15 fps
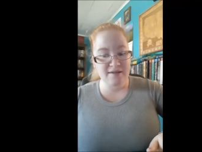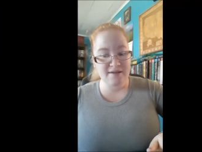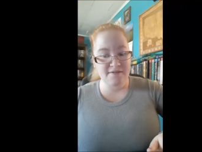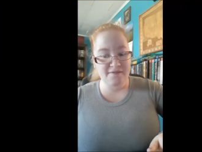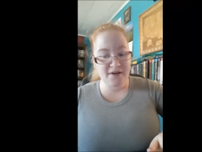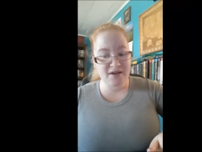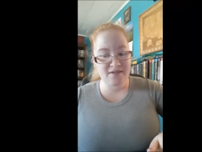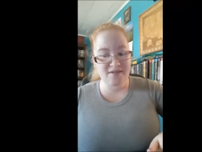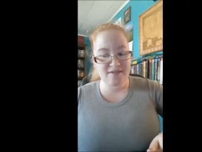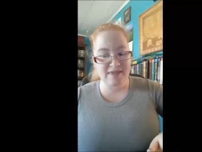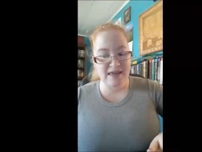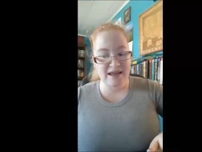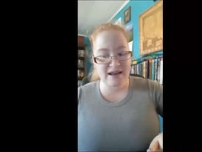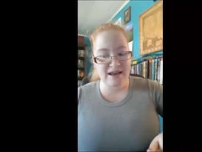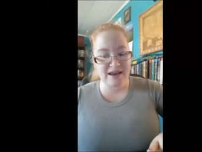he finds
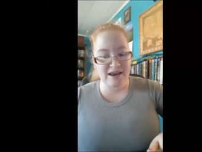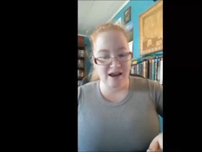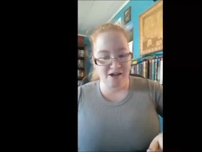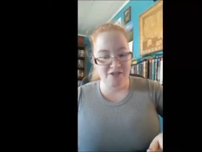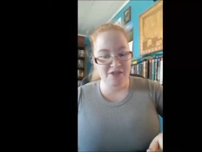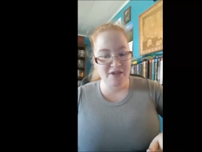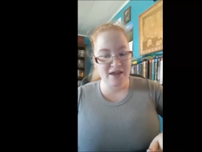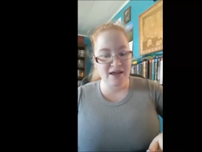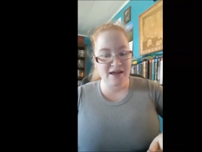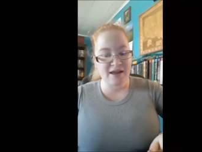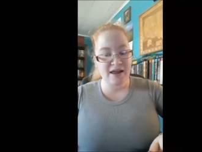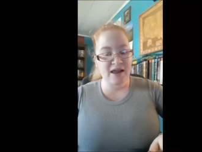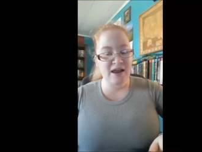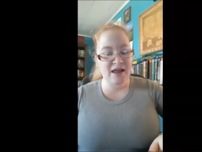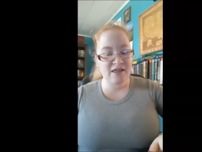that nothing
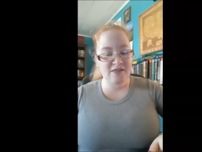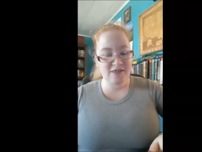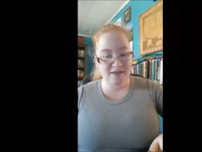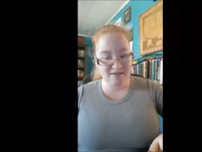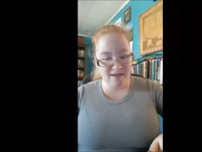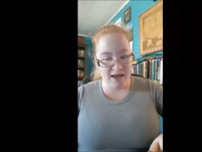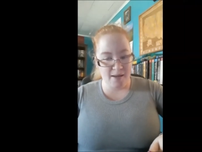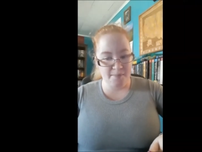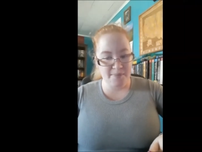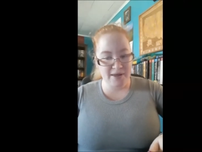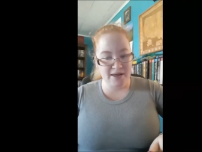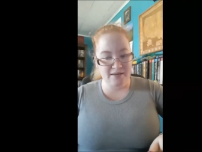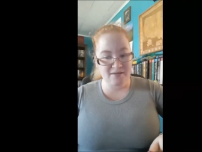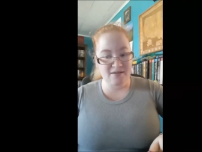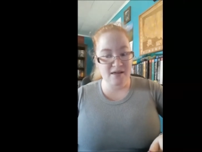that's
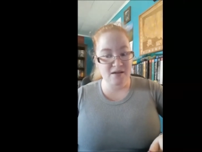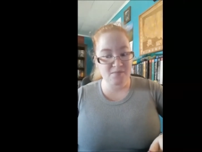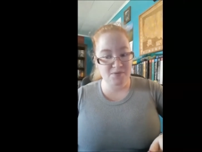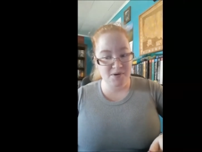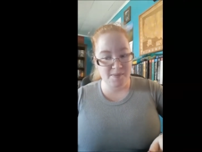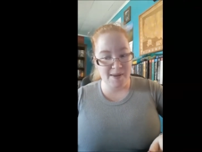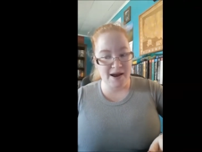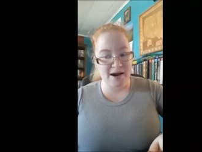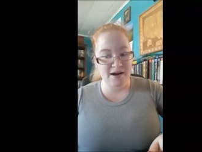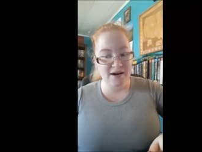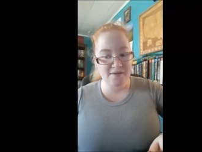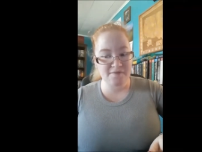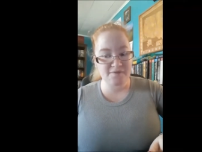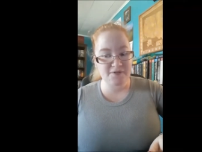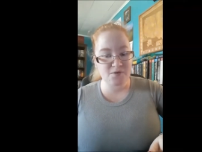happened can prepare
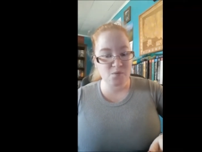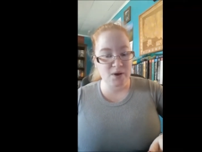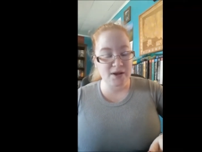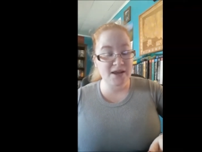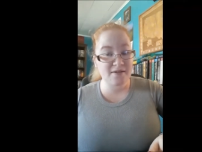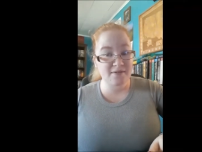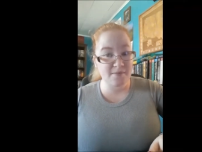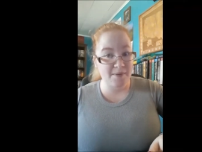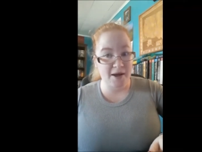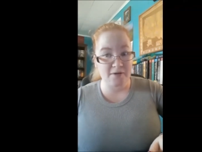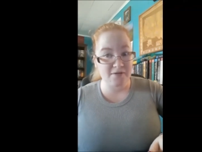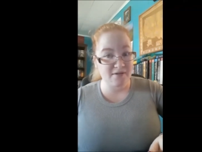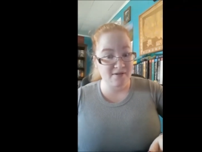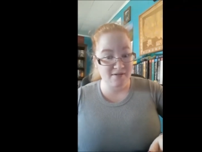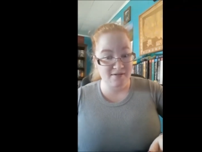him for what he is
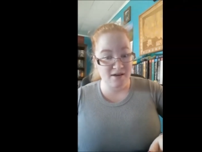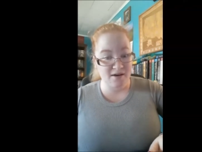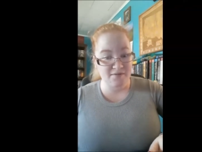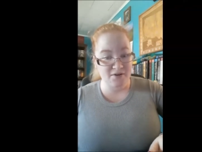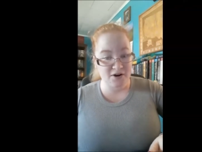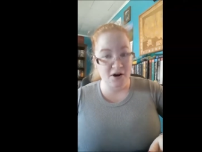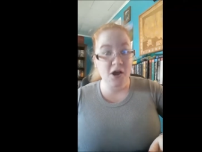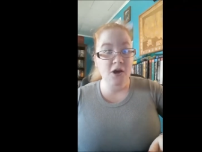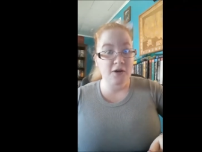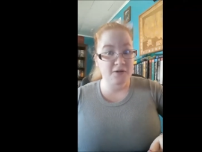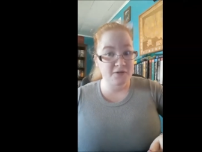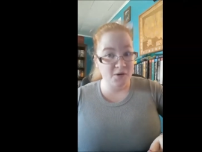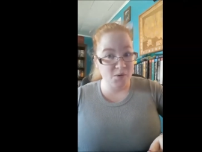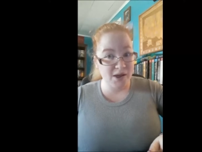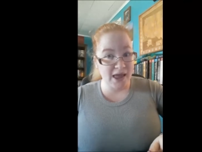about to discover.
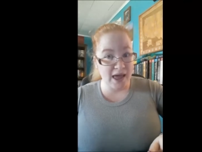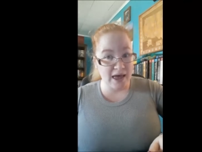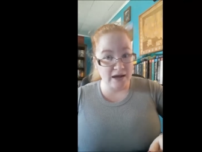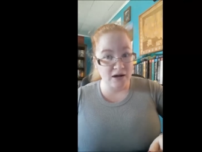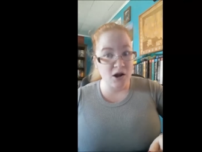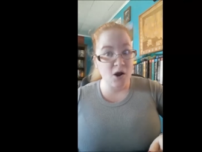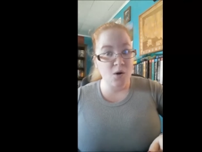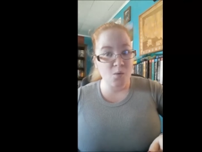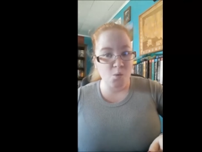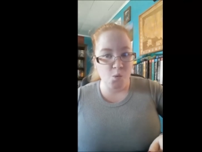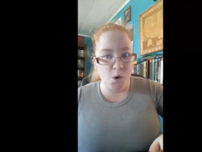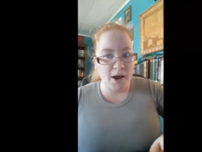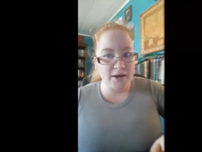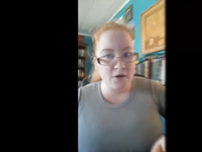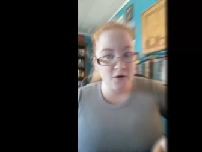So again, what